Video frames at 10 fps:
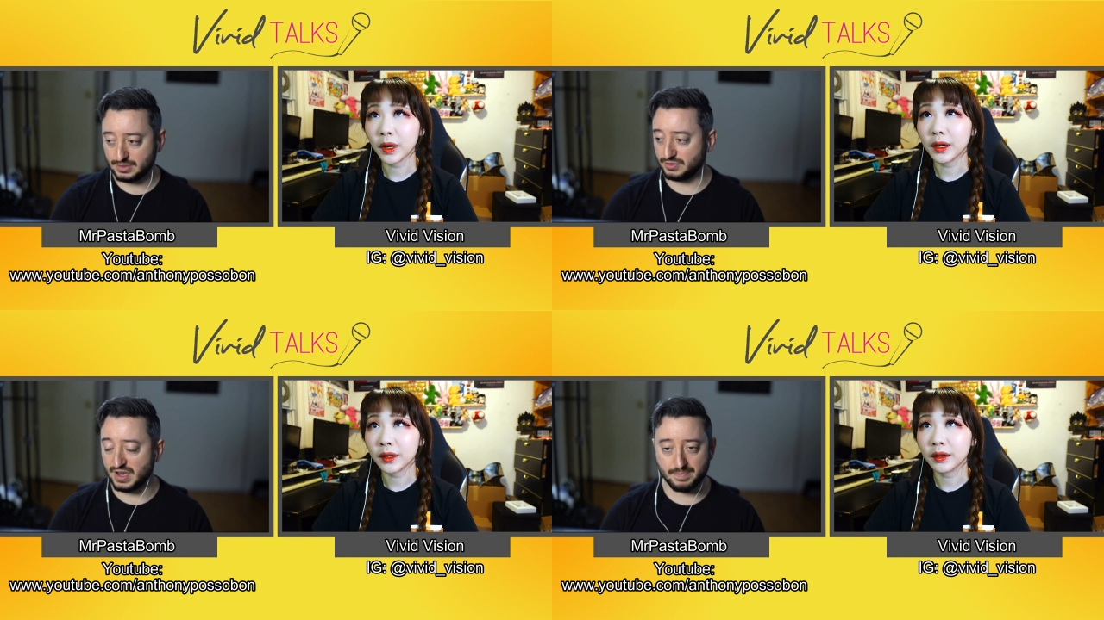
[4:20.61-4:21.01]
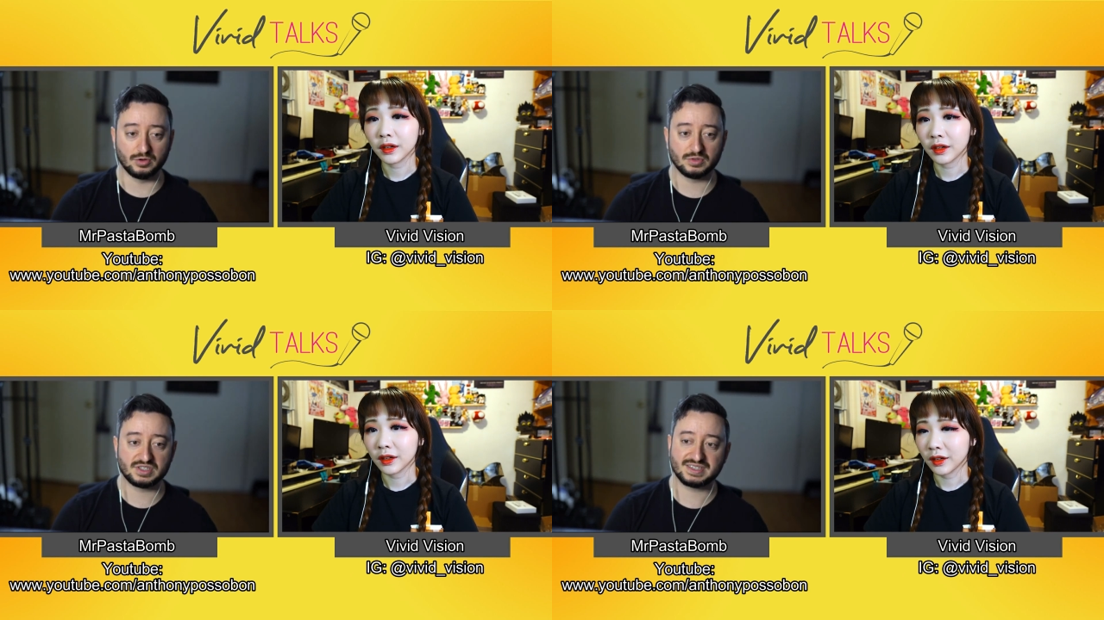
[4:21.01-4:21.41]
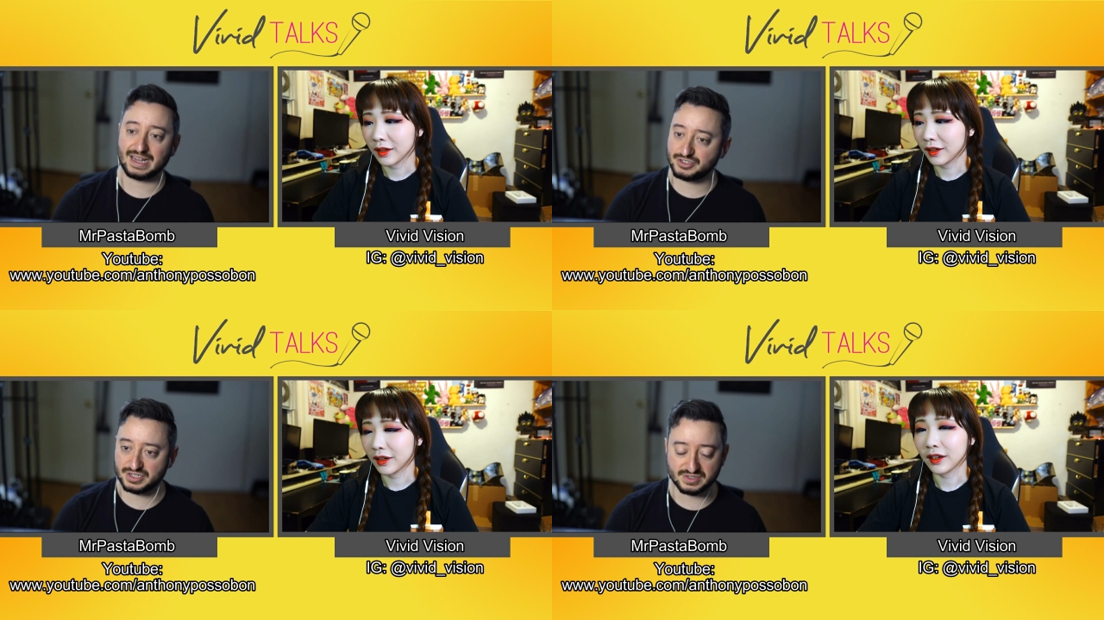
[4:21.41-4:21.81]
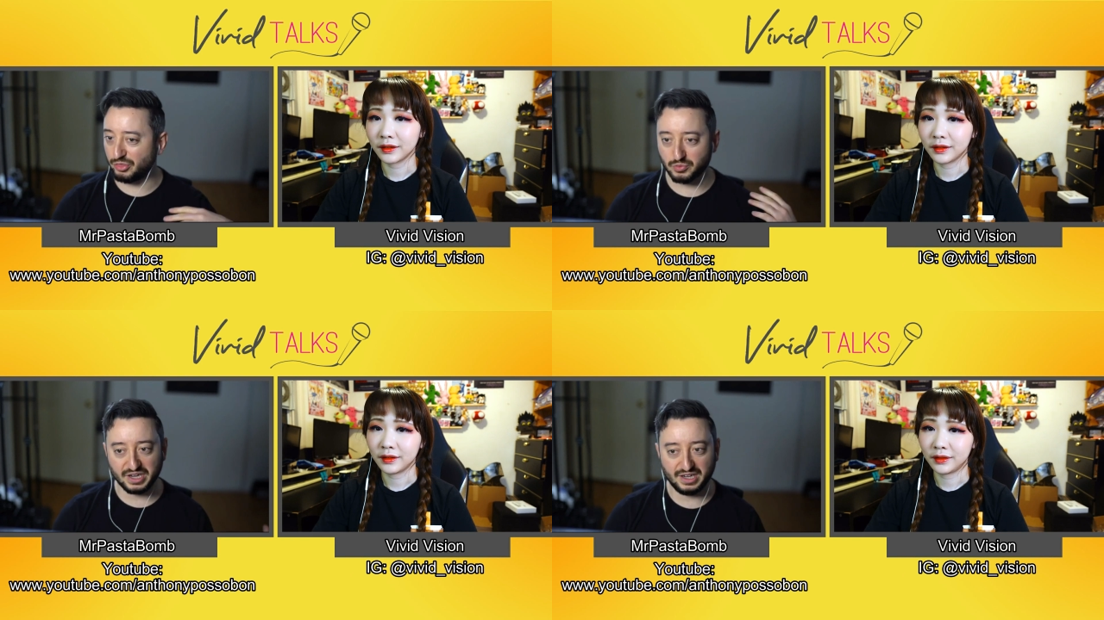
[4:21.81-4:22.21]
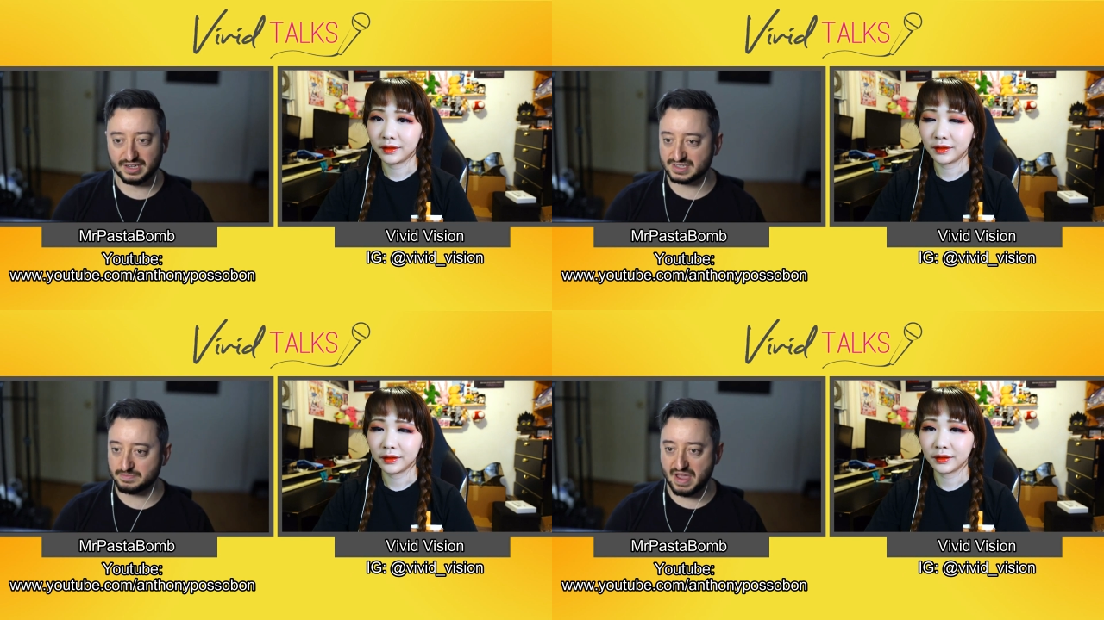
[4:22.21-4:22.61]
Speaker 1: Do not make sketches.
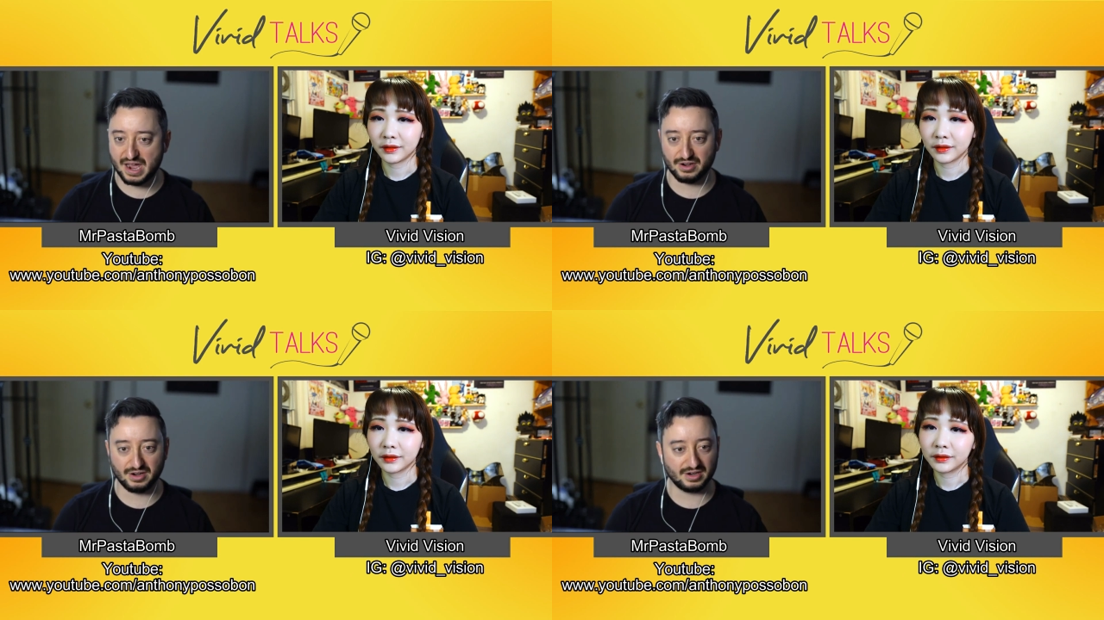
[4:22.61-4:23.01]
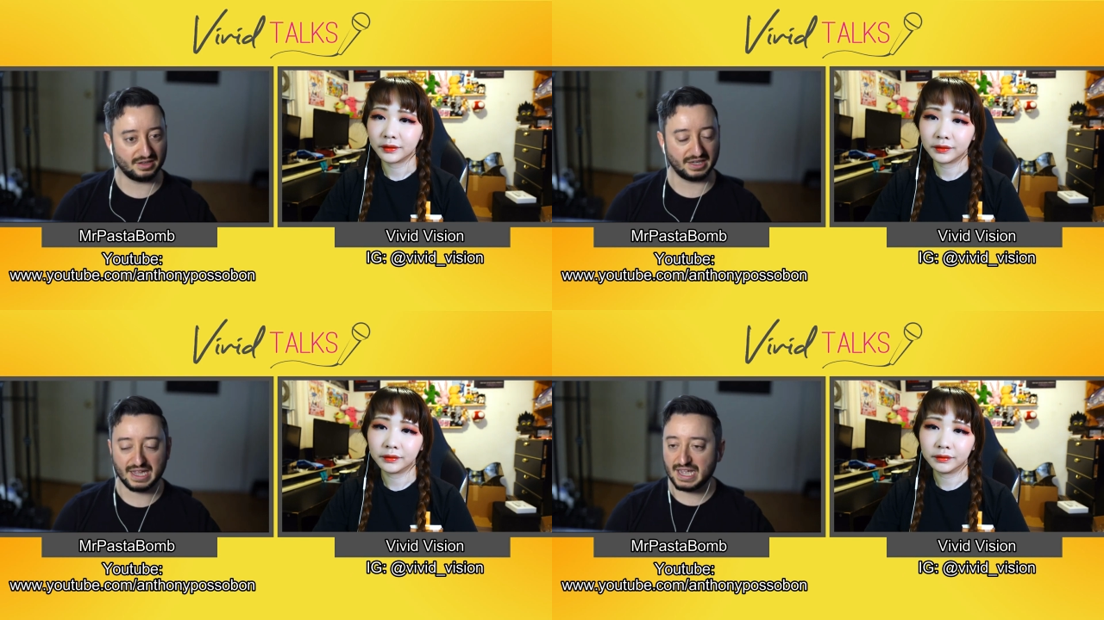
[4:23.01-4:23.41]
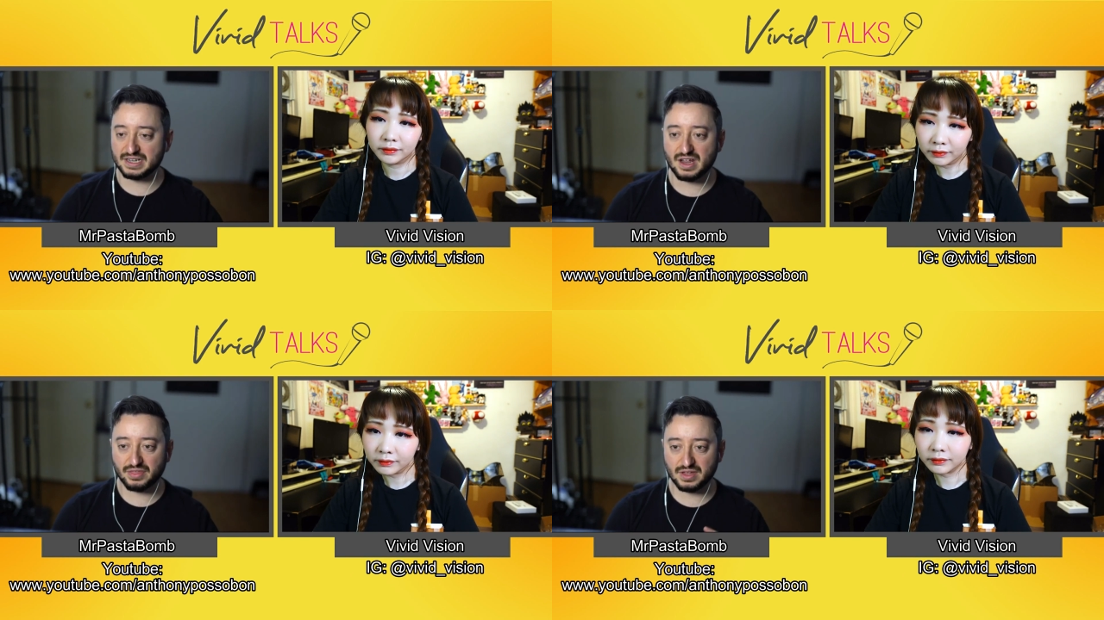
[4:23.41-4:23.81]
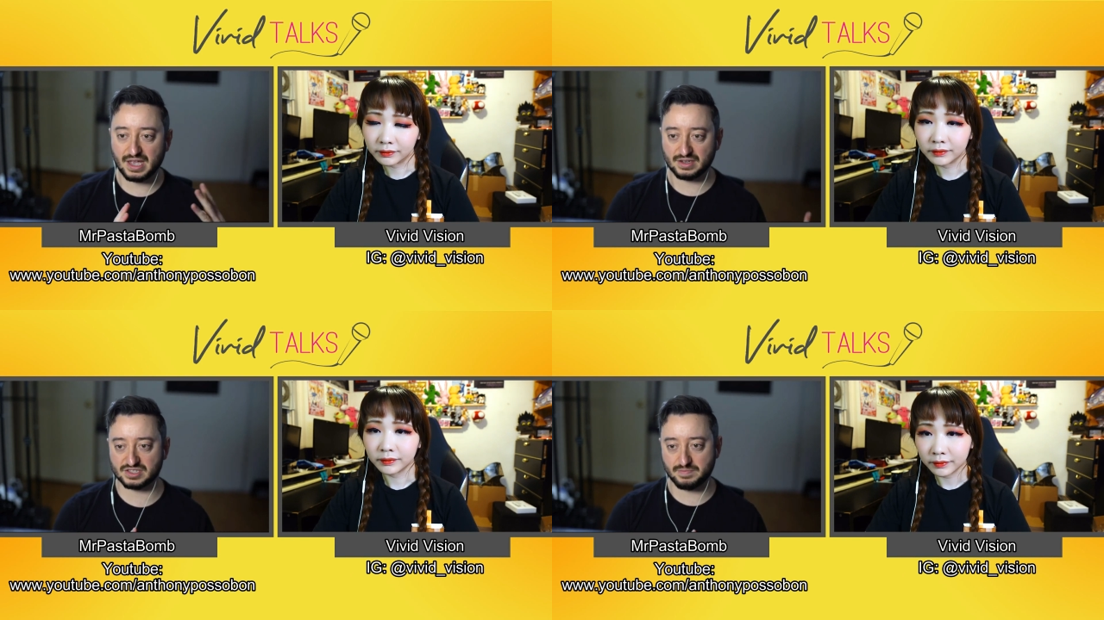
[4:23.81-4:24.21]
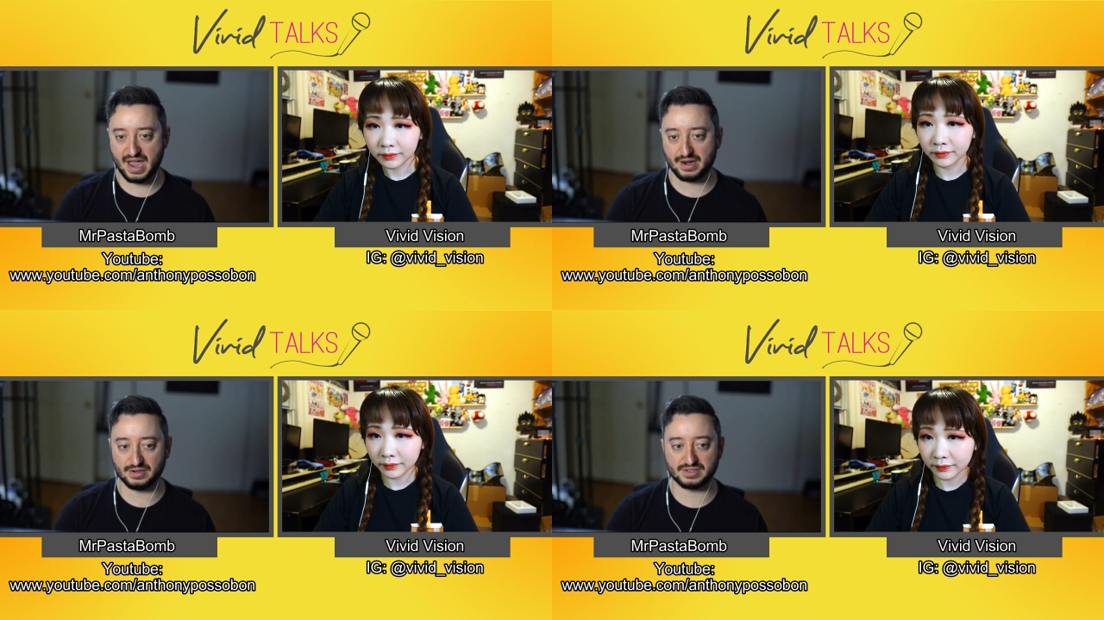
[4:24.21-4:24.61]
3D doesn't matter. Like nothing else
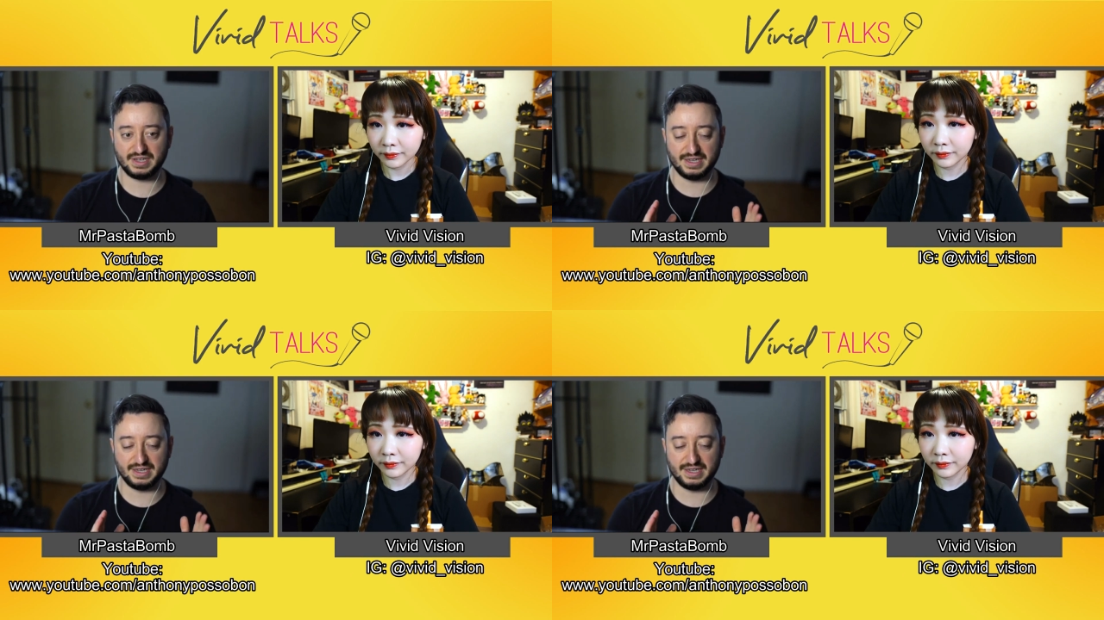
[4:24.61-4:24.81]
matters.